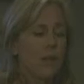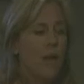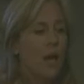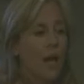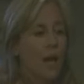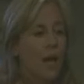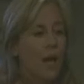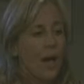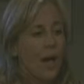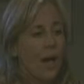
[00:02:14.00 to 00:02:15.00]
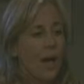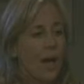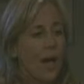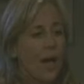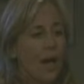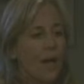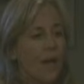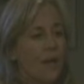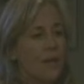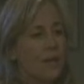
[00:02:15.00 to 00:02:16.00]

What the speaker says: (no one is talking)